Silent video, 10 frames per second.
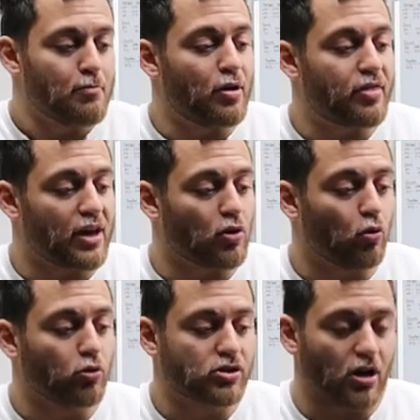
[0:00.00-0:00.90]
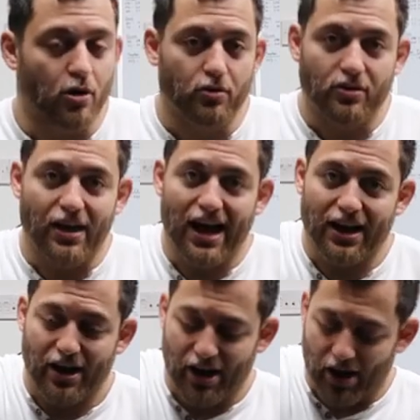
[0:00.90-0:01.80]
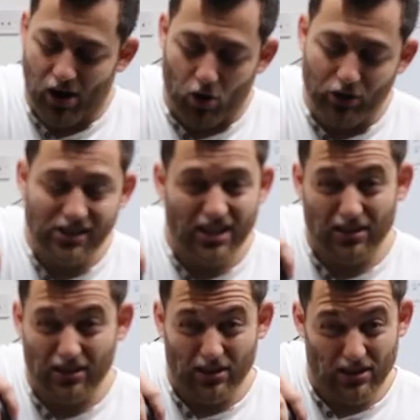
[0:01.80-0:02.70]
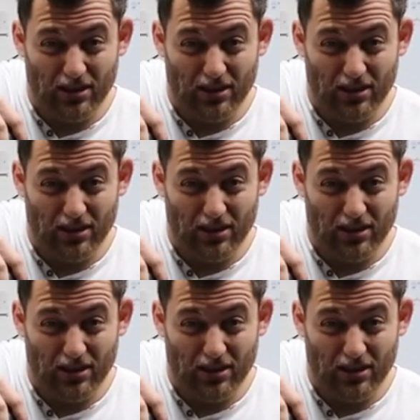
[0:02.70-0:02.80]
but then also that, honestly,